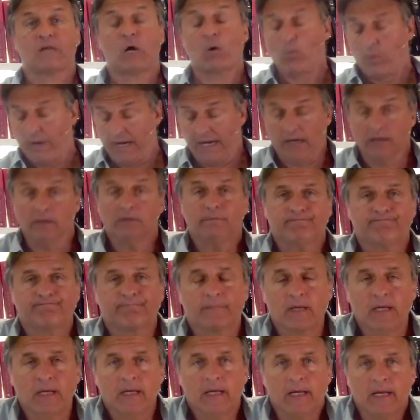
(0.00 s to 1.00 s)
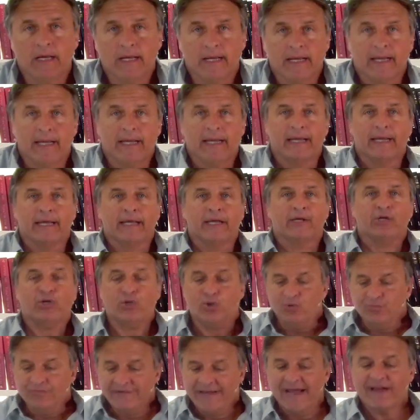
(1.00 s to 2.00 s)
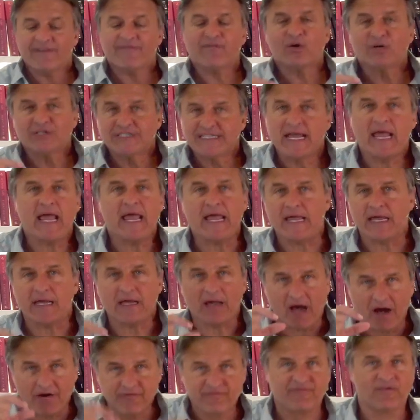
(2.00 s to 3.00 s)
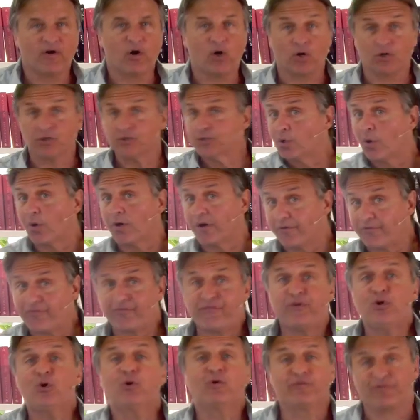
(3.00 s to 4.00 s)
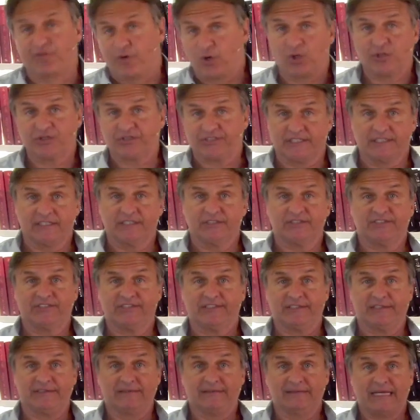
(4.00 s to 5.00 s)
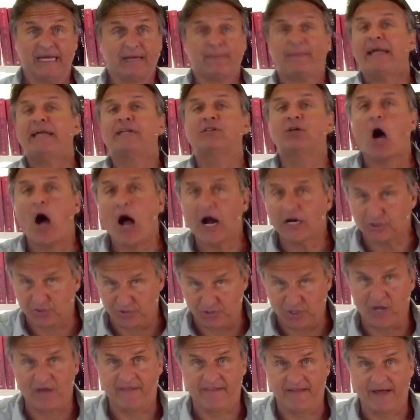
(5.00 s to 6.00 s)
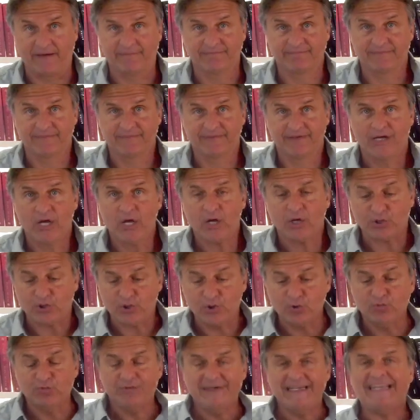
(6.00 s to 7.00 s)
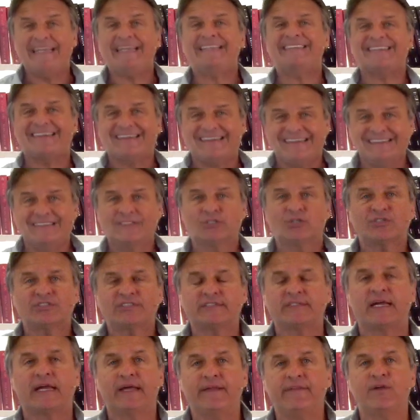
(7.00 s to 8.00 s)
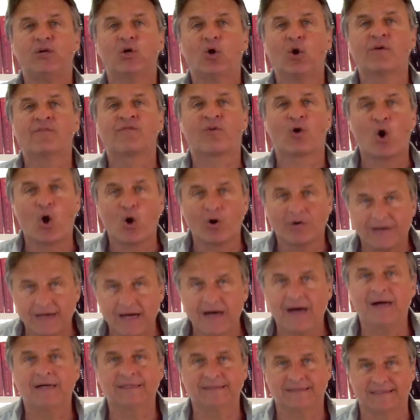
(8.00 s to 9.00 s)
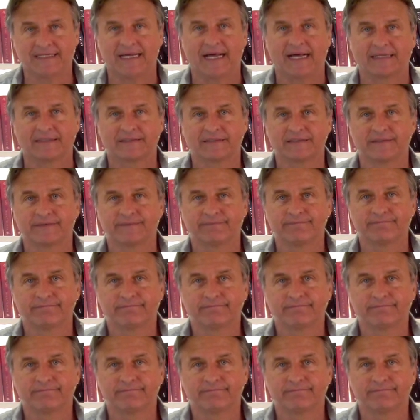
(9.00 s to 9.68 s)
Well, you never take a verse or a few verses and make doctrine on them. You need to understand the overall context.